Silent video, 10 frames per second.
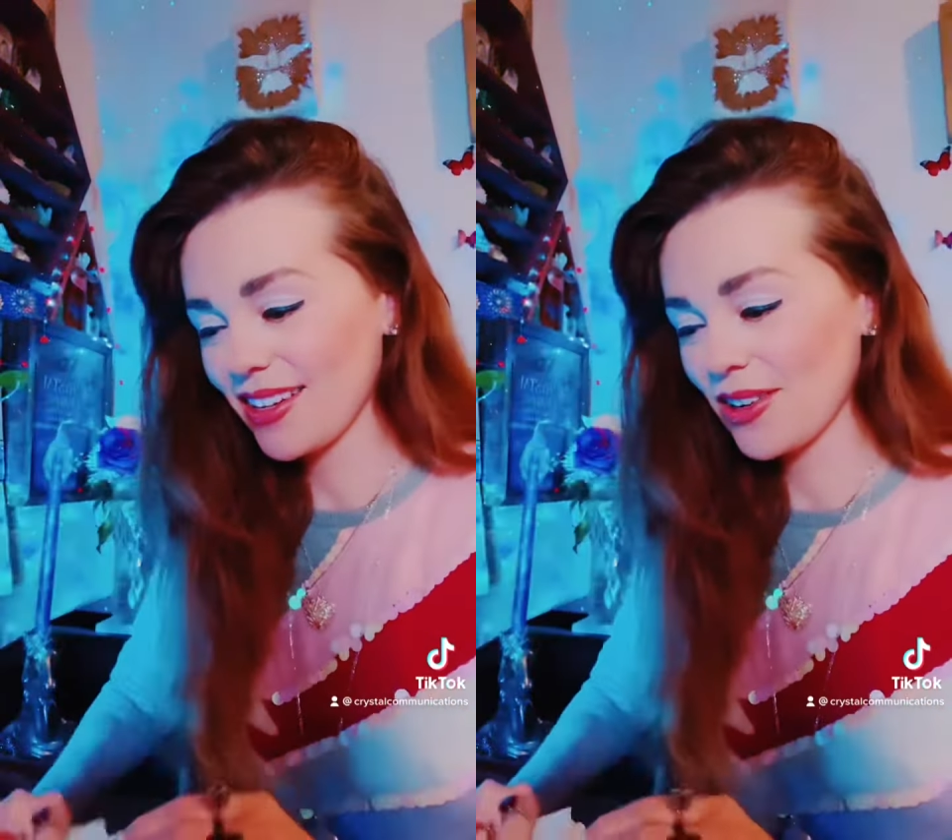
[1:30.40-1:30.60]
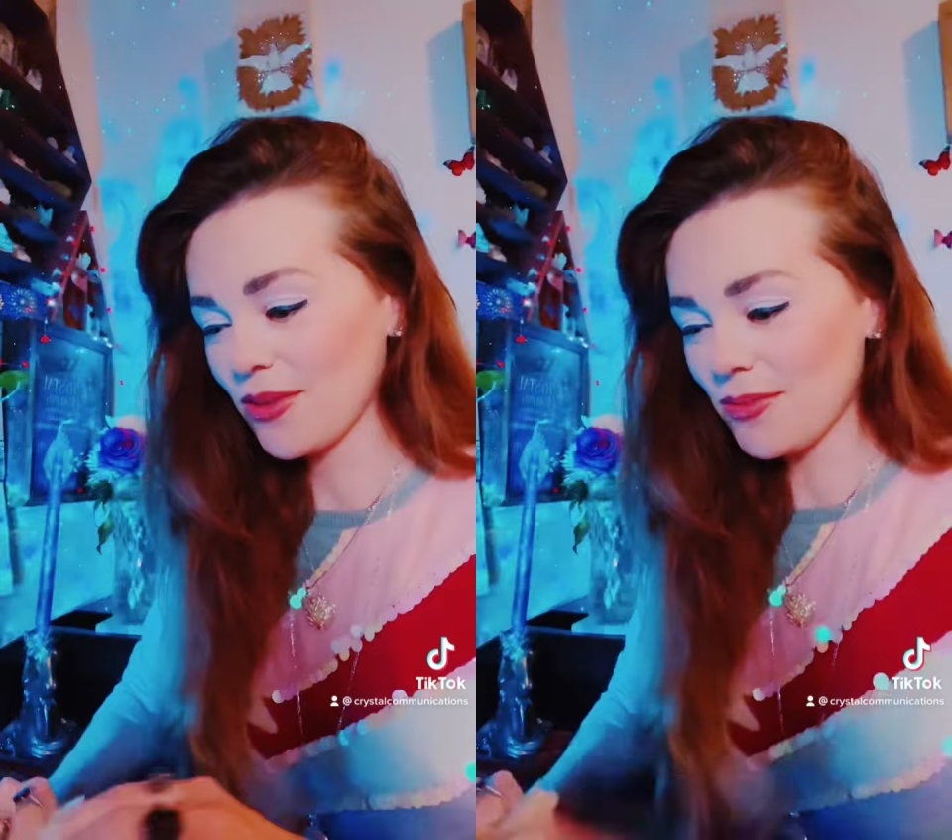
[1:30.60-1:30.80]

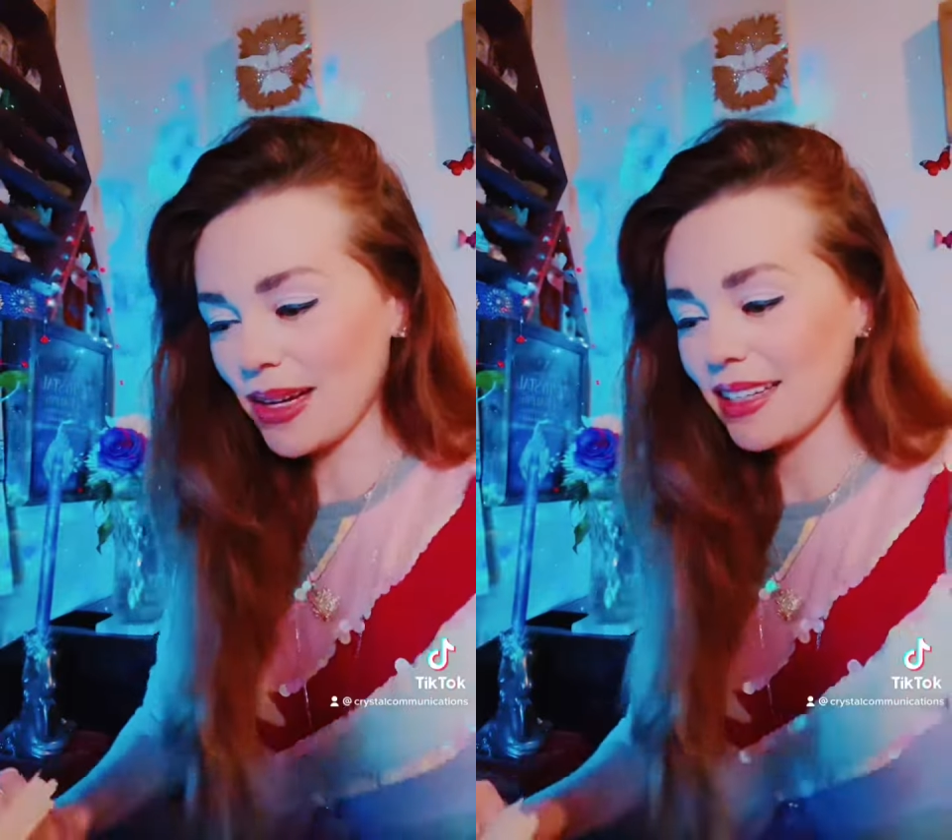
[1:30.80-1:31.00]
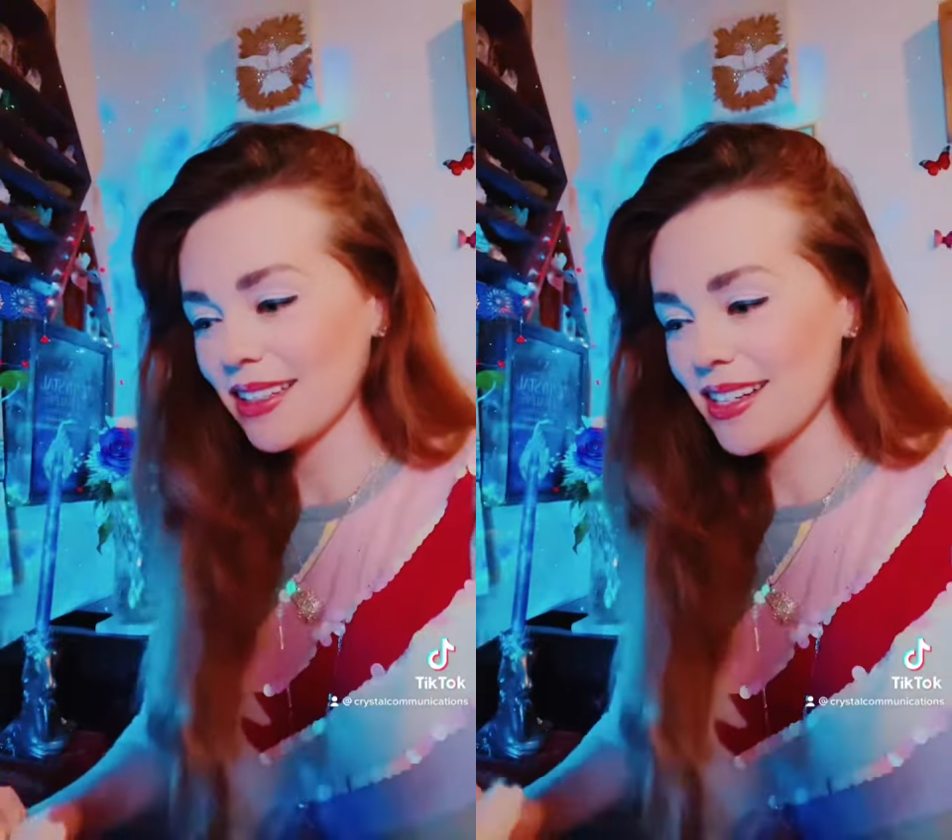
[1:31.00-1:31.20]
oh
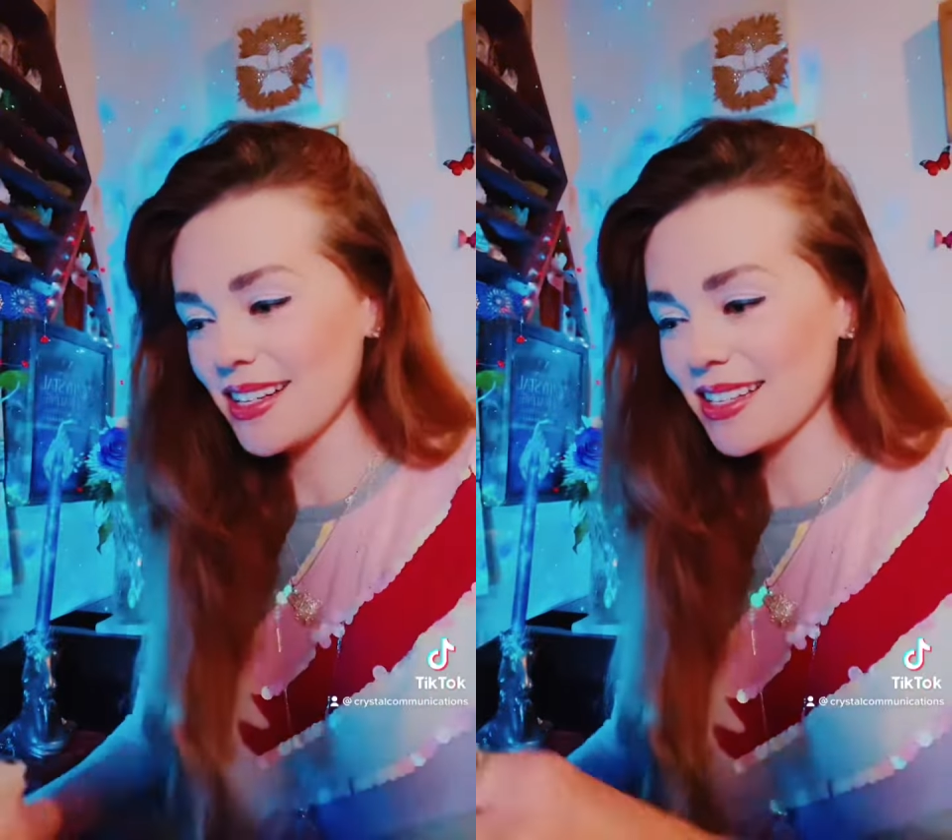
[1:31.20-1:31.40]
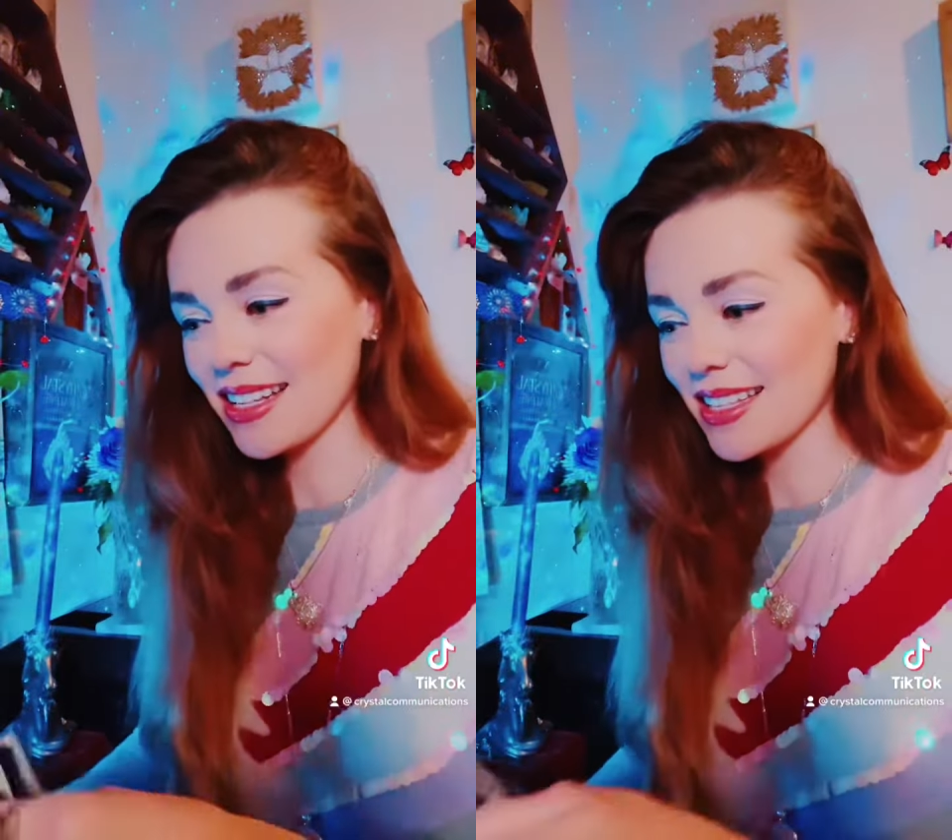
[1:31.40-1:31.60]
my
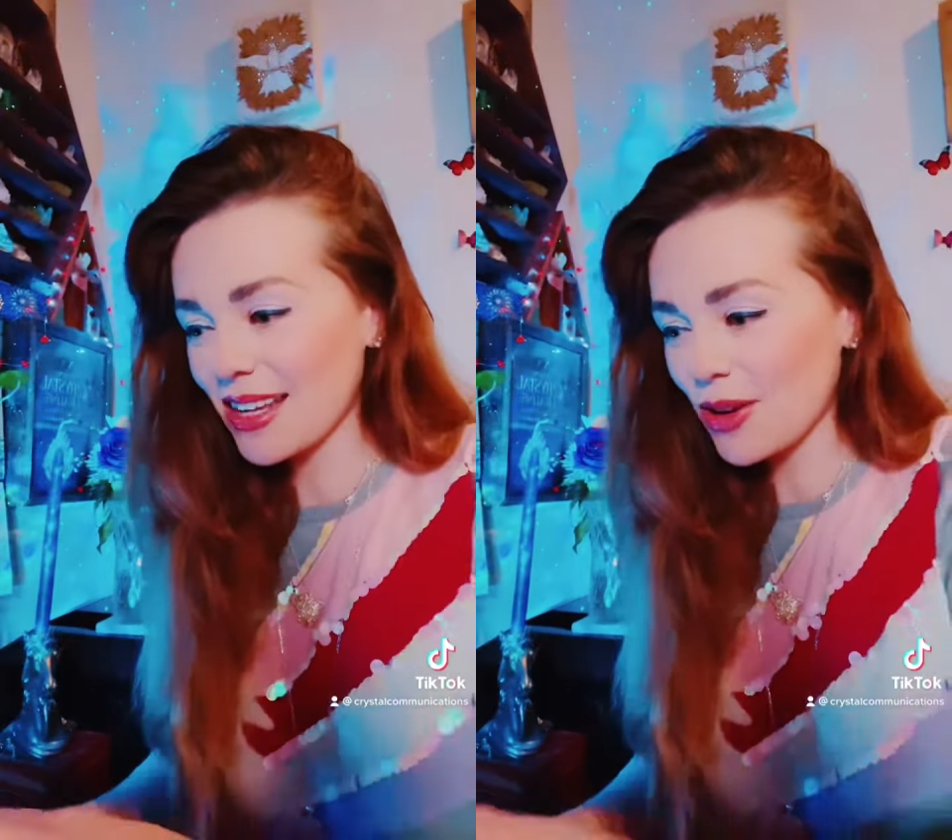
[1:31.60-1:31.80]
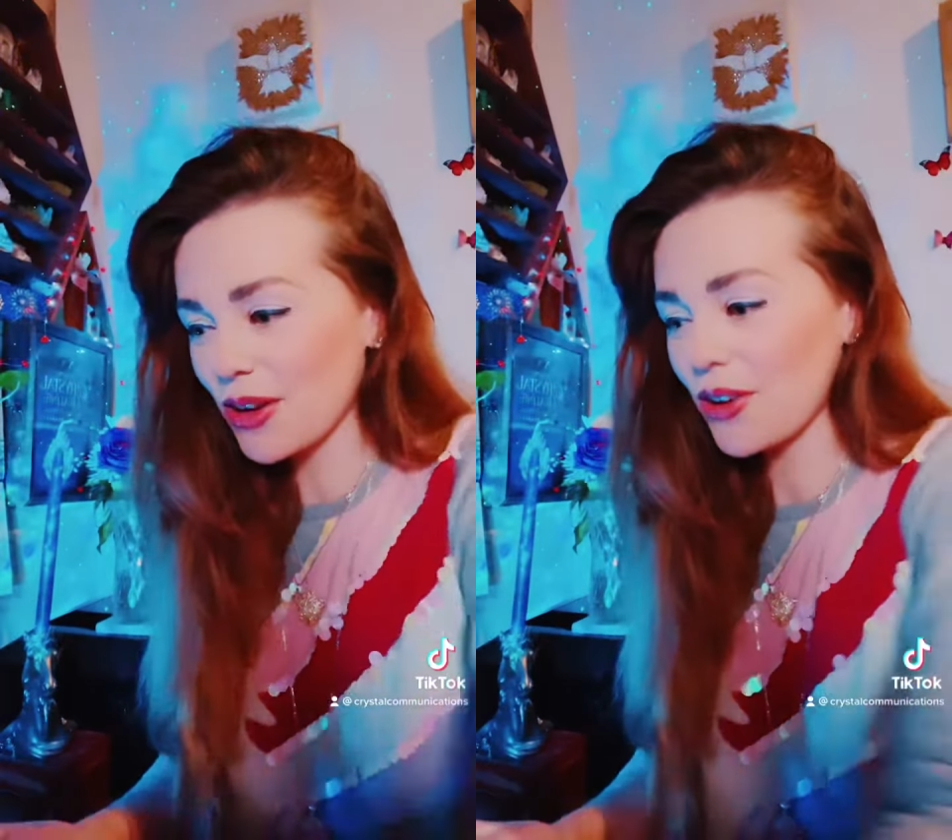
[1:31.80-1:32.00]
goodness let's see who